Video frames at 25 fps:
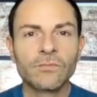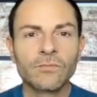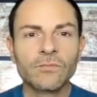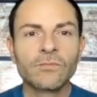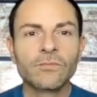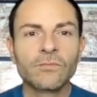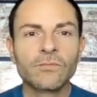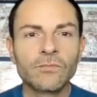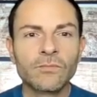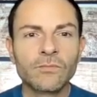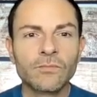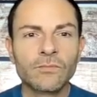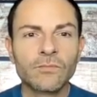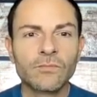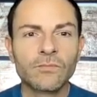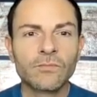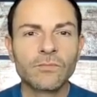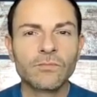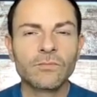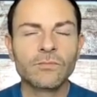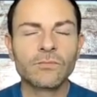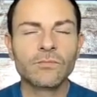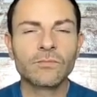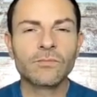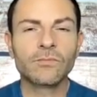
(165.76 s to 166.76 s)

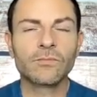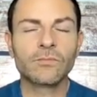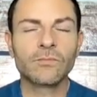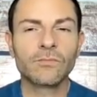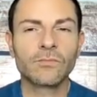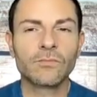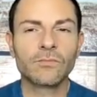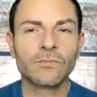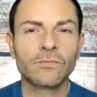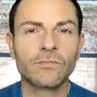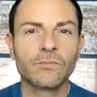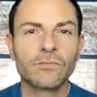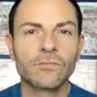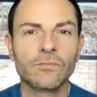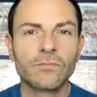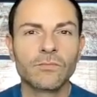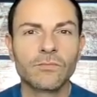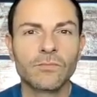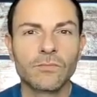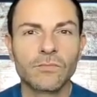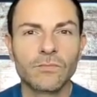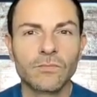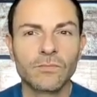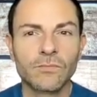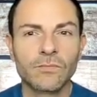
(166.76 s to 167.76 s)

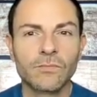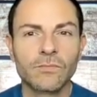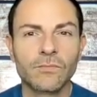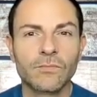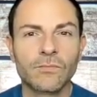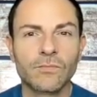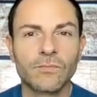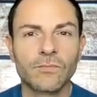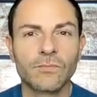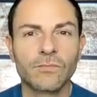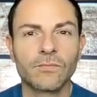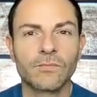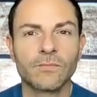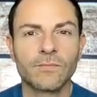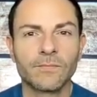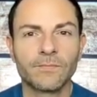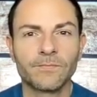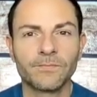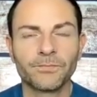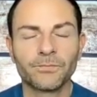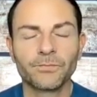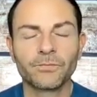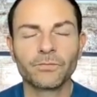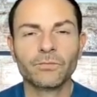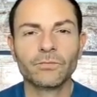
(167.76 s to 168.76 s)

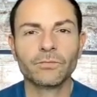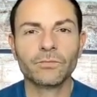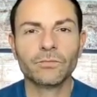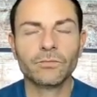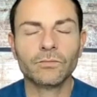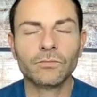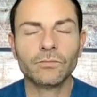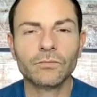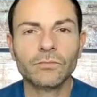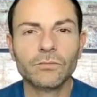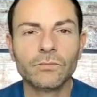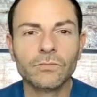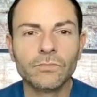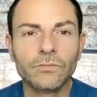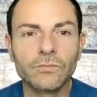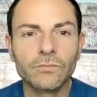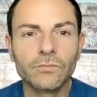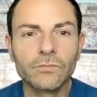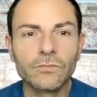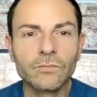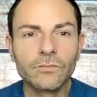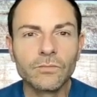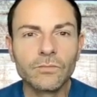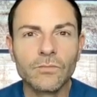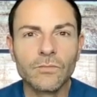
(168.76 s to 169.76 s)

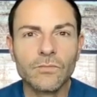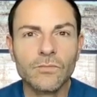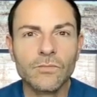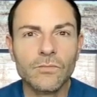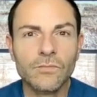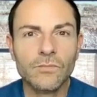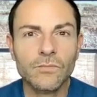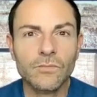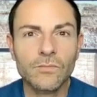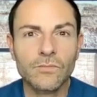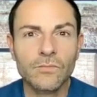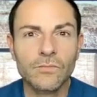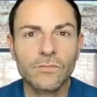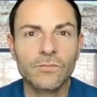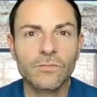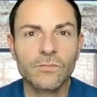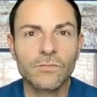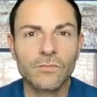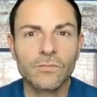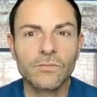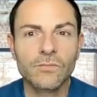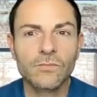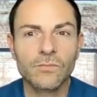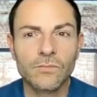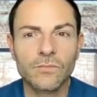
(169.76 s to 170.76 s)

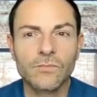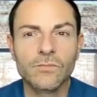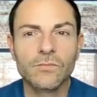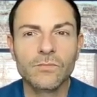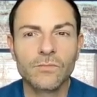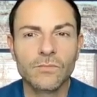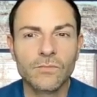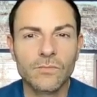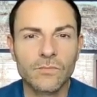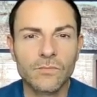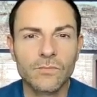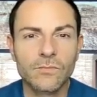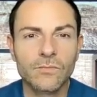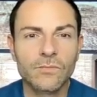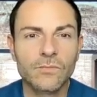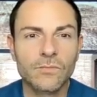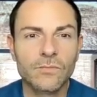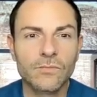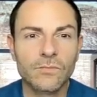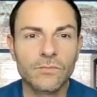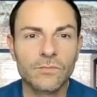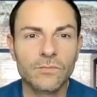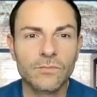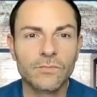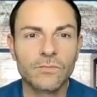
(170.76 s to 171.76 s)

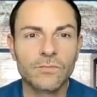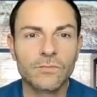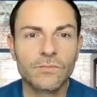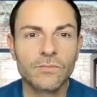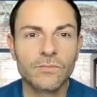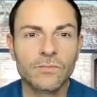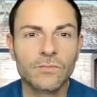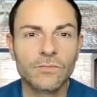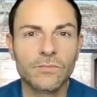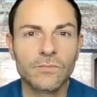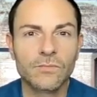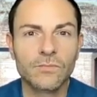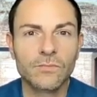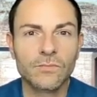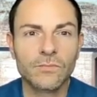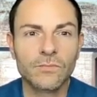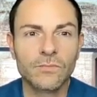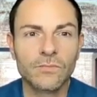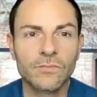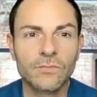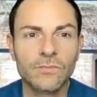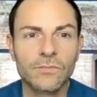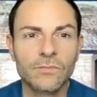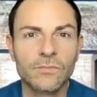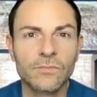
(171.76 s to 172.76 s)

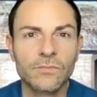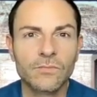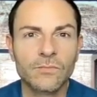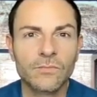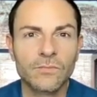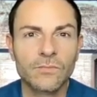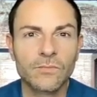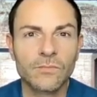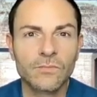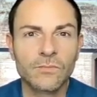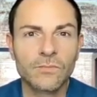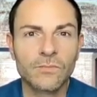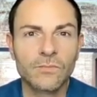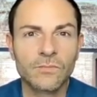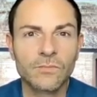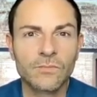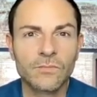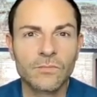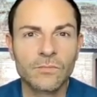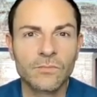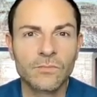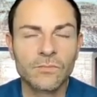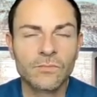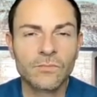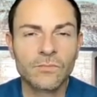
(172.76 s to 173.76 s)
The person shown says nothing.